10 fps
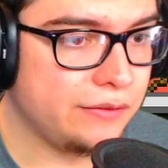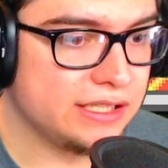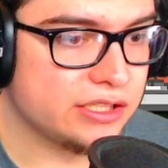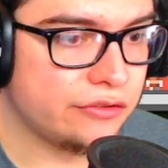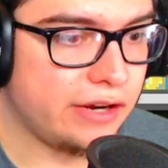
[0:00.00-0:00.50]
if it
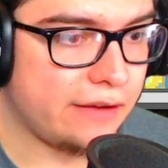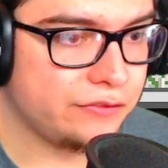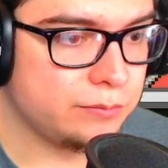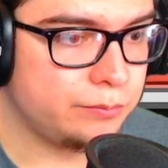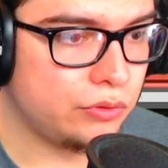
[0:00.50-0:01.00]
is
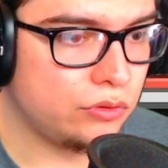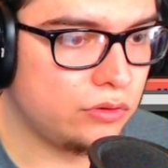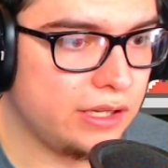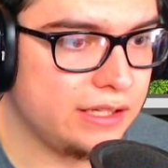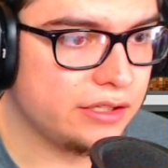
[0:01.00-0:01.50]

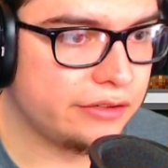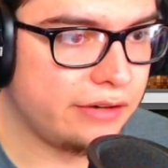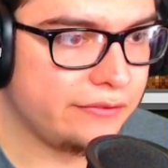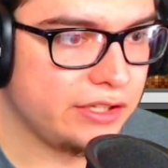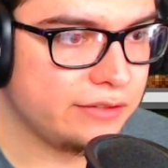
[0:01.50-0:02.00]
craftable in the
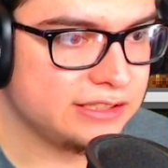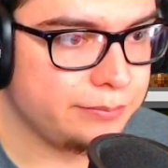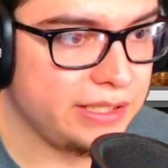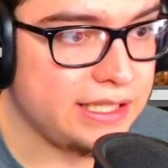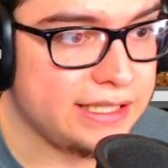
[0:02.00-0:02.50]
crafting
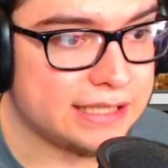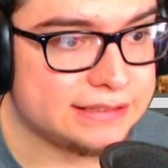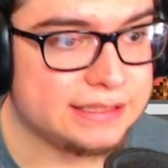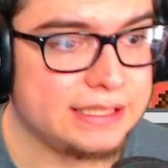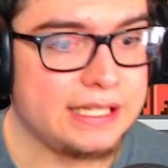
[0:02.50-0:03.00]
recipe.
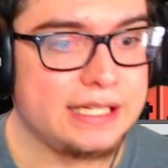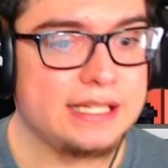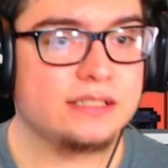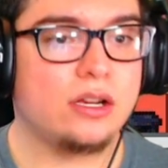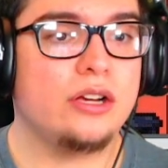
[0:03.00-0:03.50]
Yes, it
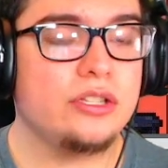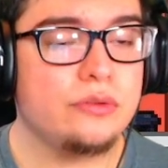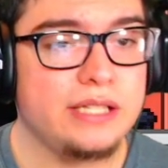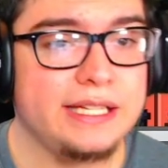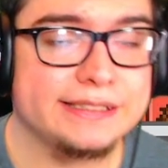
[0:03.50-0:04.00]
is. All
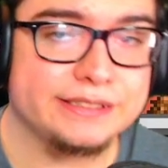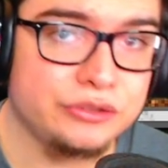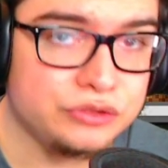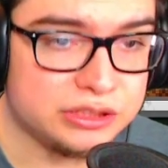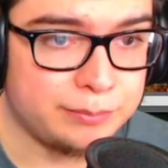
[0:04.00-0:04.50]
you need is
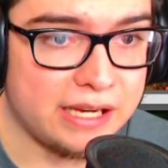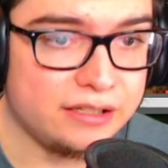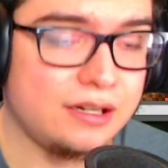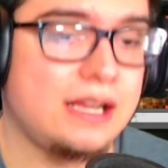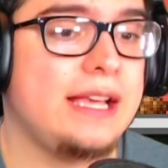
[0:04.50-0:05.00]
2
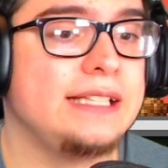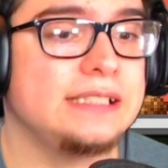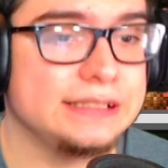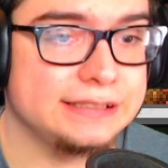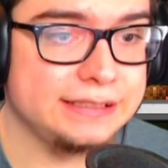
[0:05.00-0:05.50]
spider
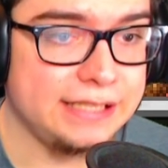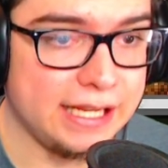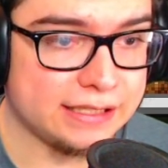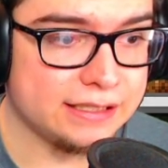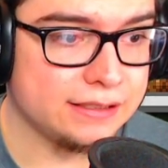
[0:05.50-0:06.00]
eyes, a
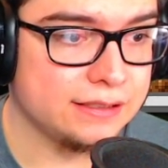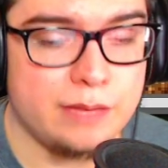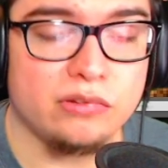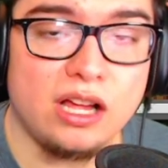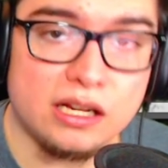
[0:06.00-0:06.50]
stick, a
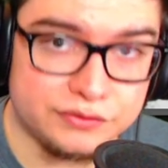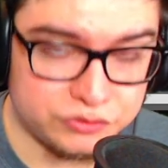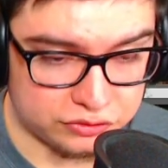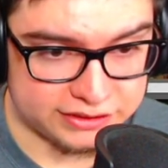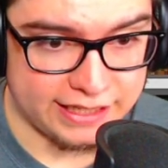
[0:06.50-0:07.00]
block of
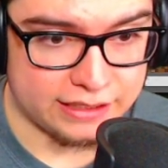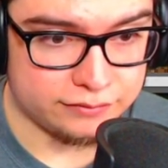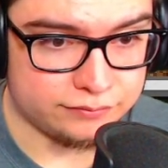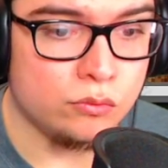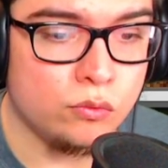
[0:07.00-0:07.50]
soul
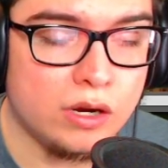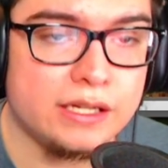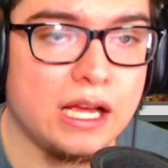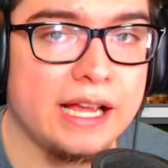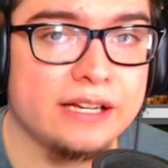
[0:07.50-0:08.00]
sand, and
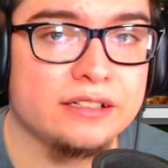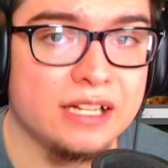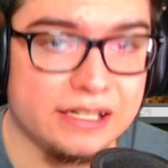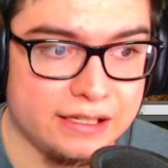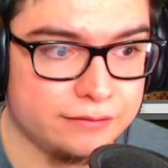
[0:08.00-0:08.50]
1 iron
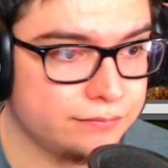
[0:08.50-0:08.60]
nugget.